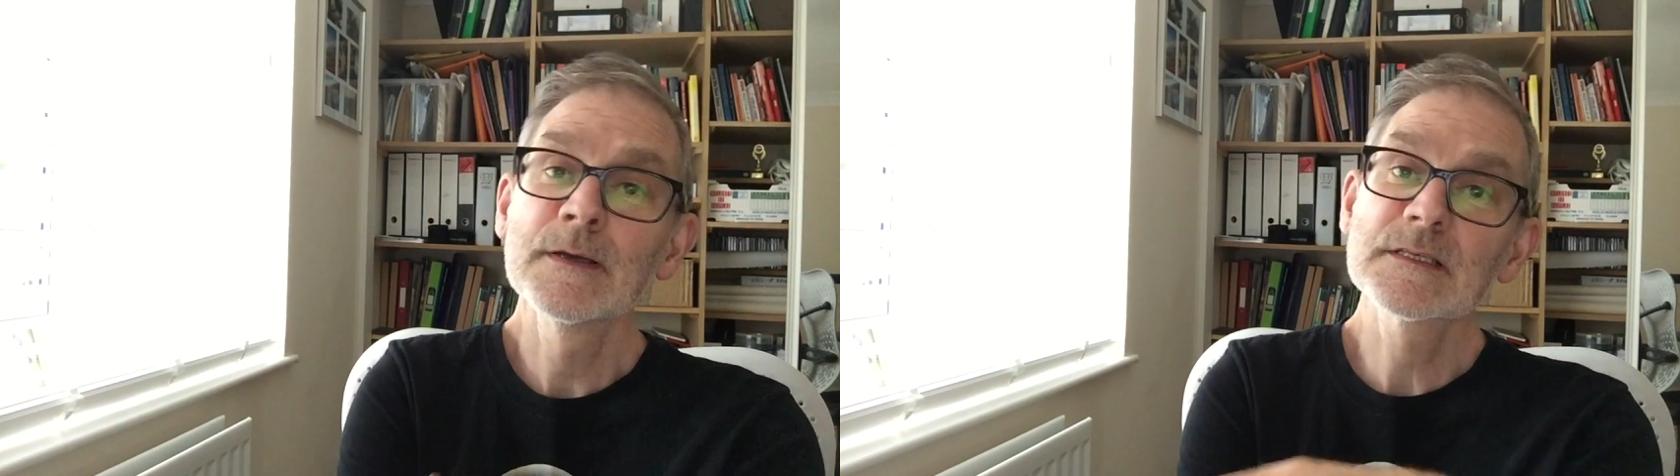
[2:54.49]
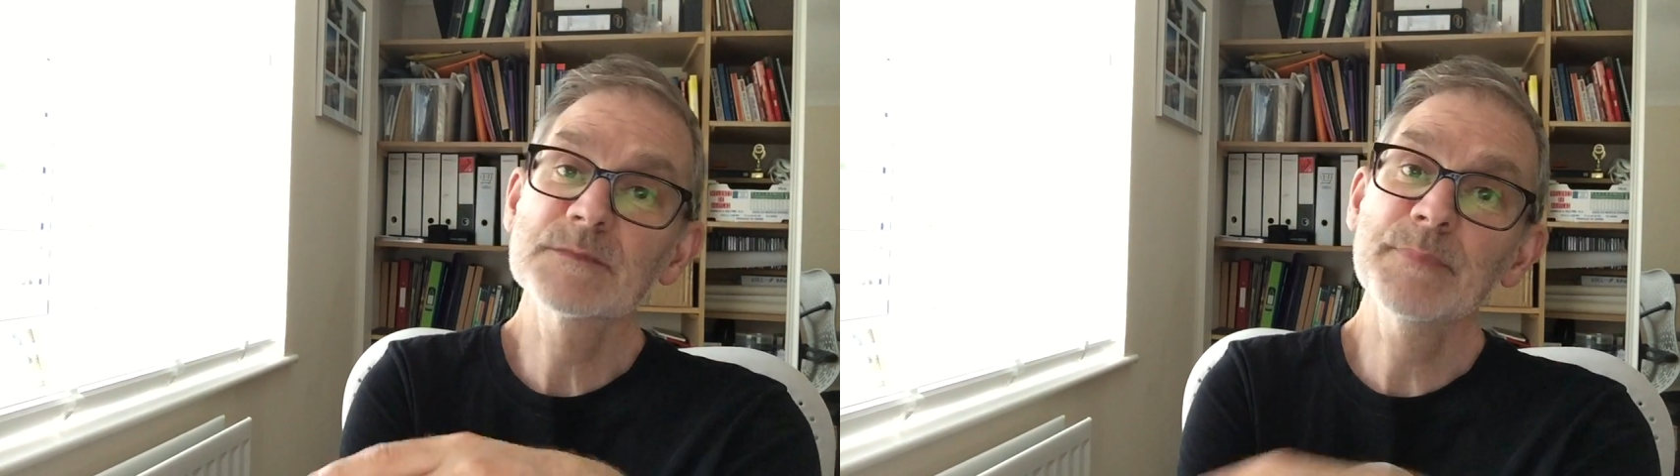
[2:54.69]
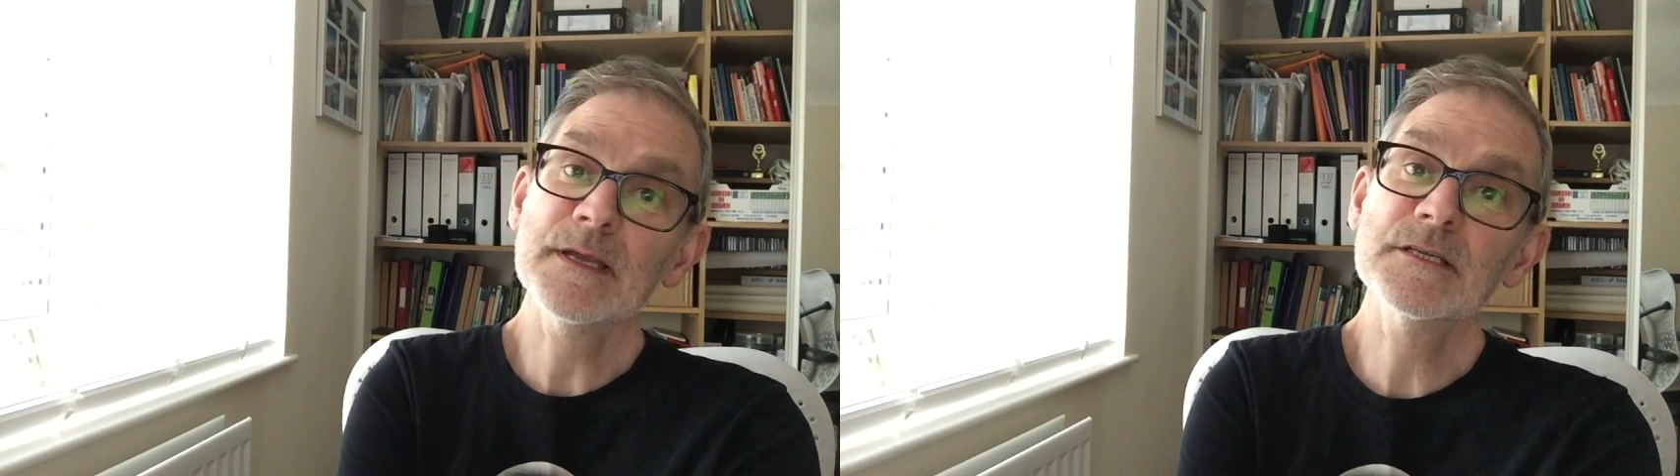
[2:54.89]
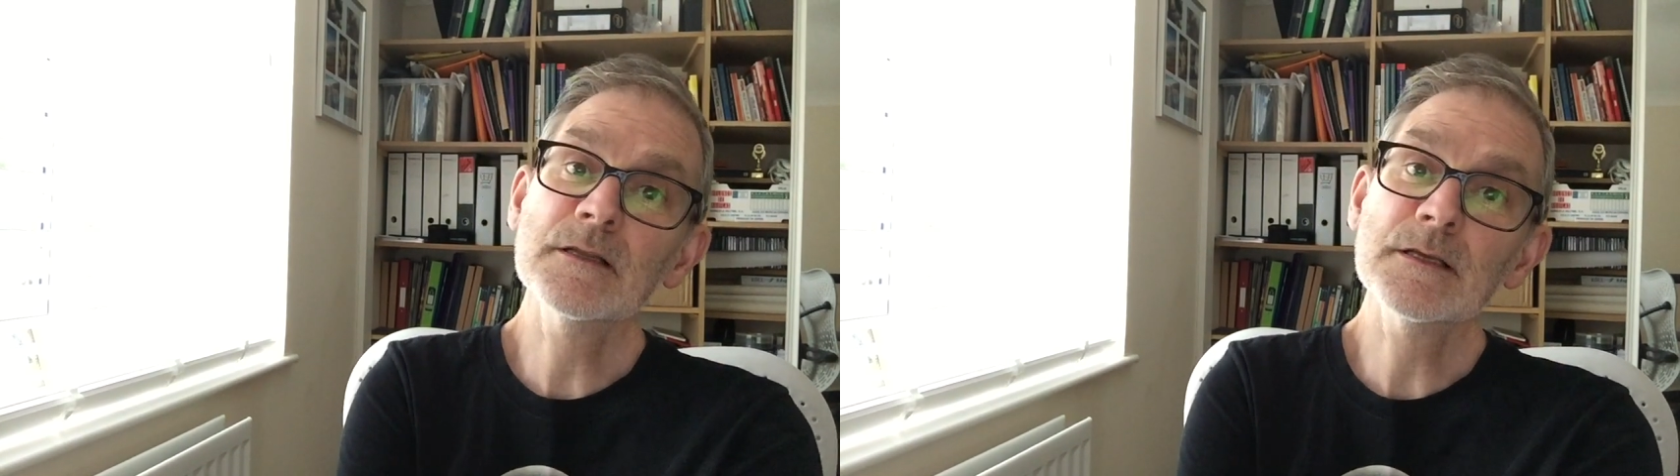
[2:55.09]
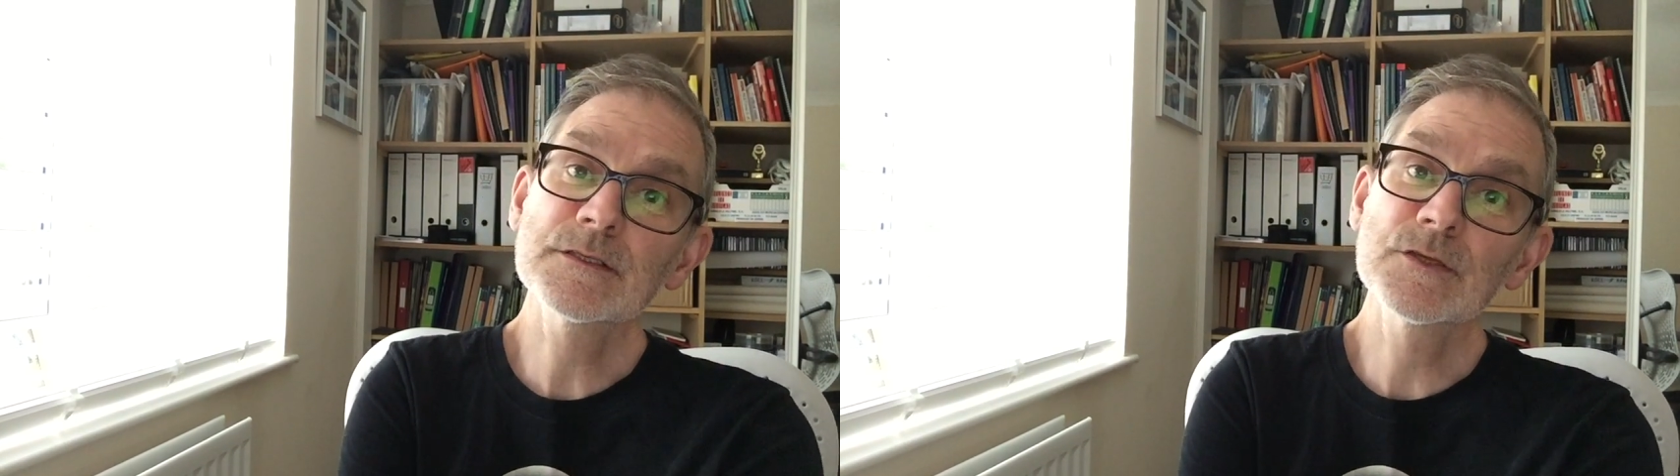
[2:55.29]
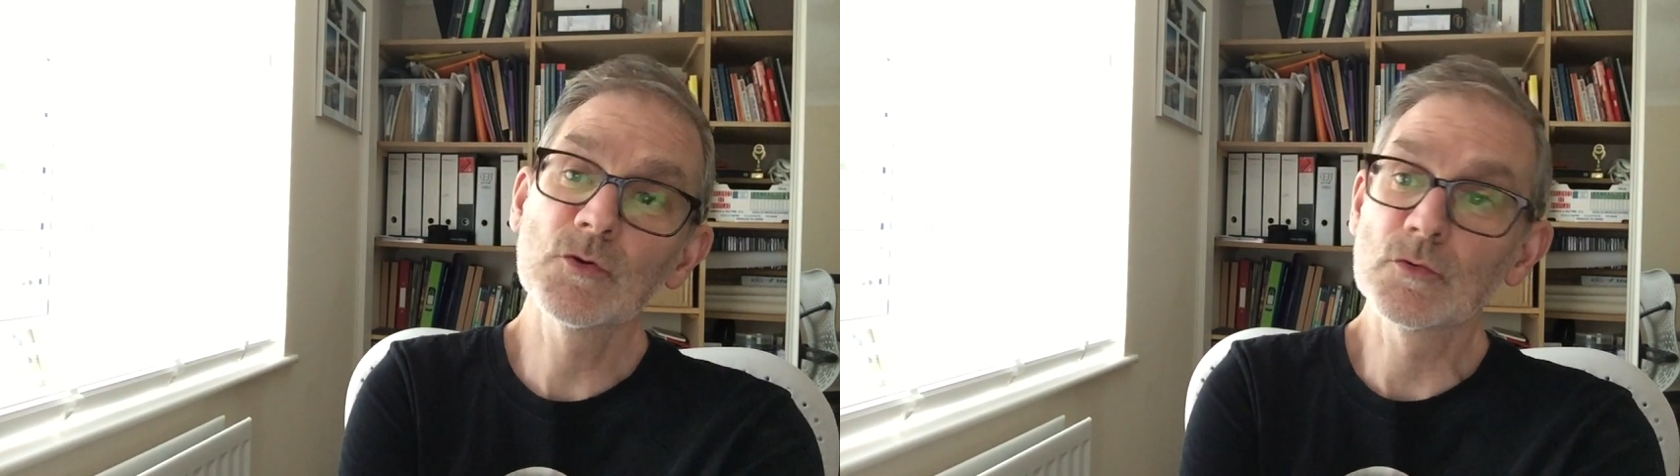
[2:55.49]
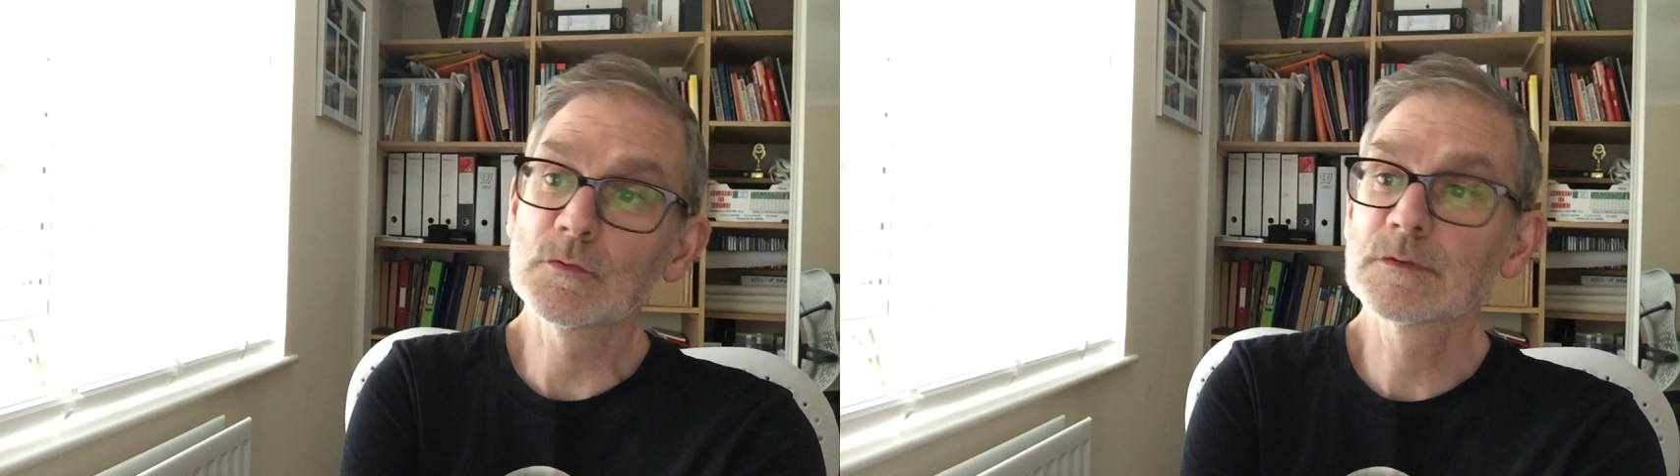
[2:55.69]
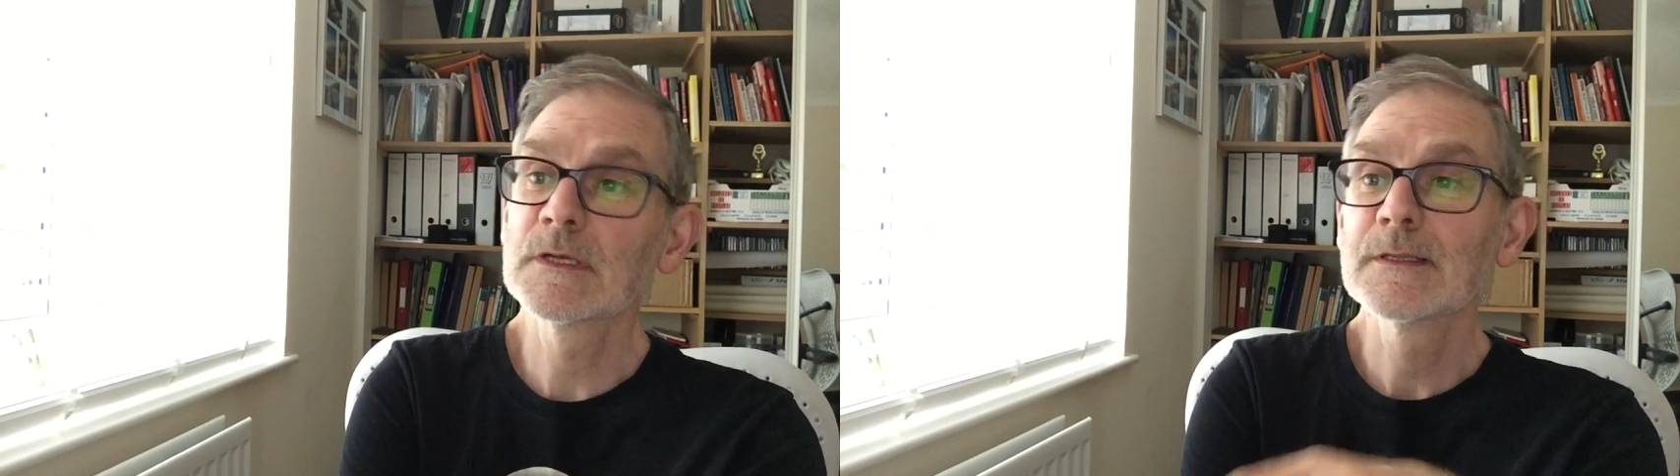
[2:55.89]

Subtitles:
specialized tools